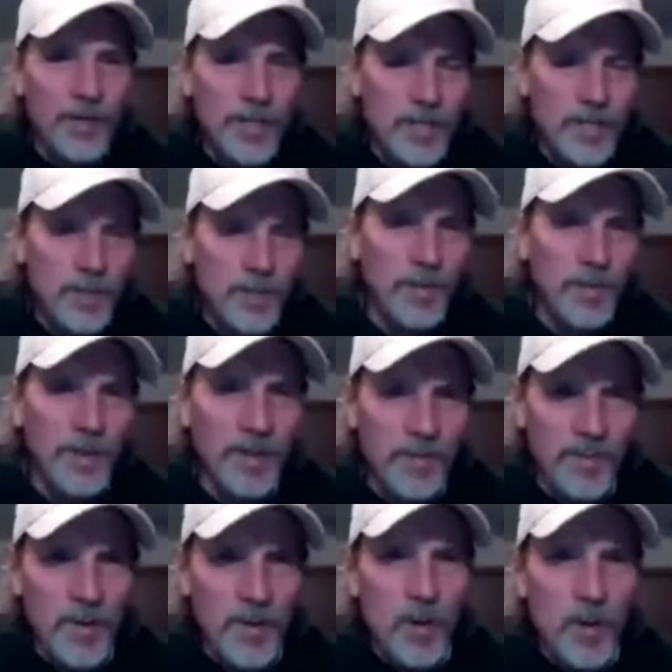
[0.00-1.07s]
to
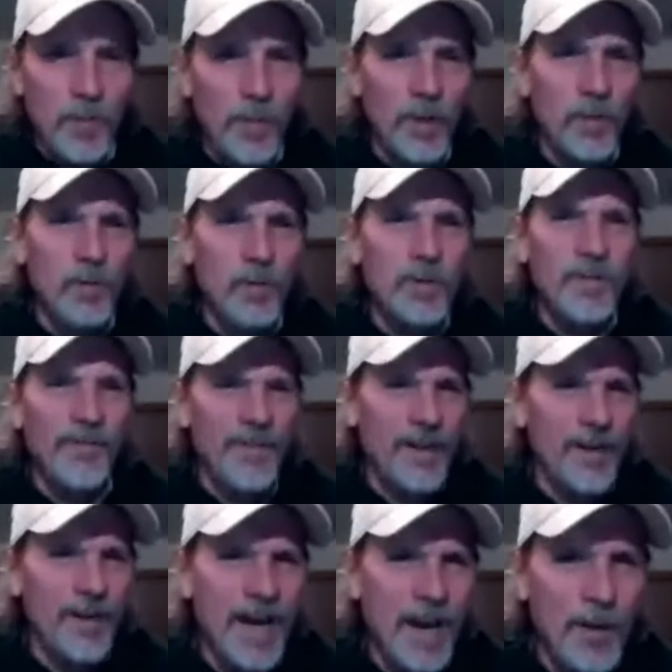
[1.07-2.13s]
participate, but it was
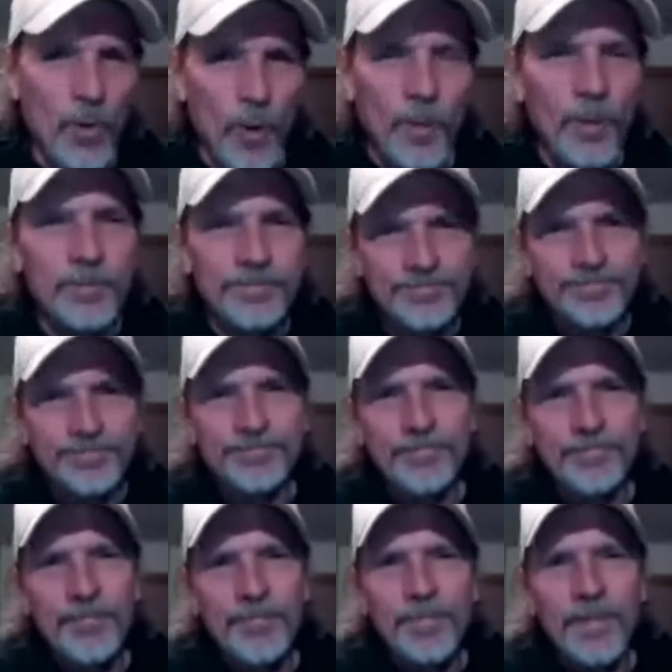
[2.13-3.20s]
very abnormal,
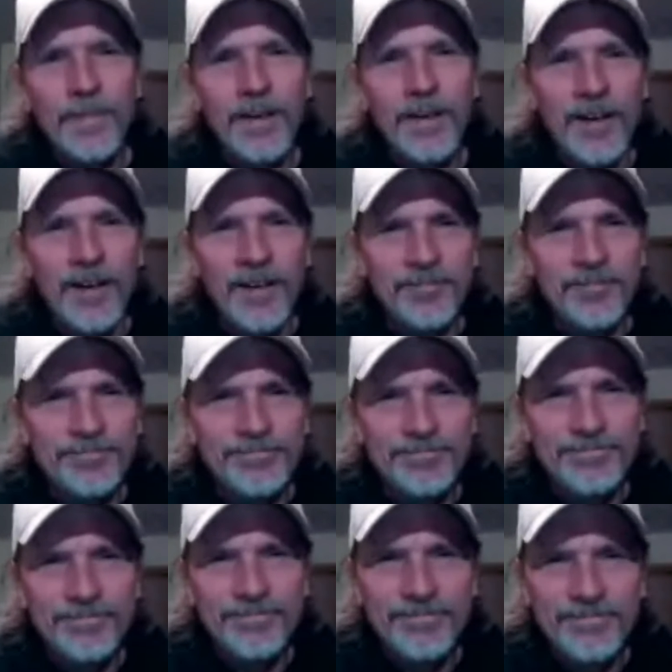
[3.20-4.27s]

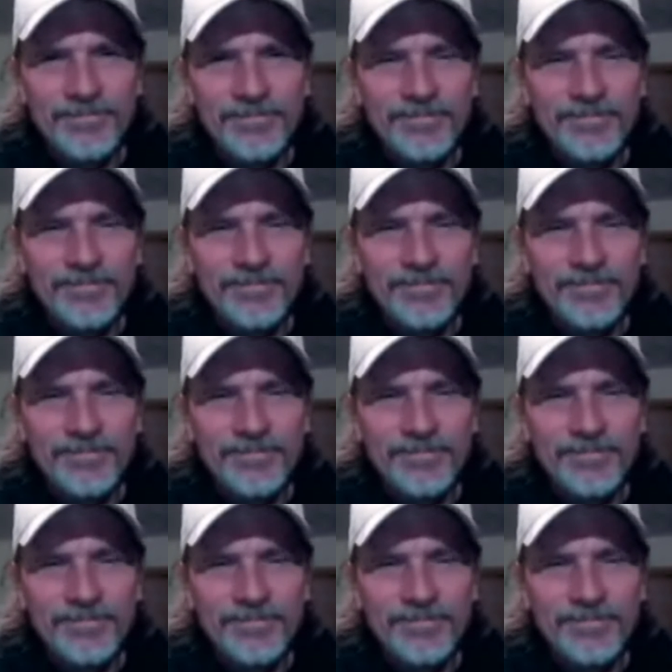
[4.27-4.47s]
um,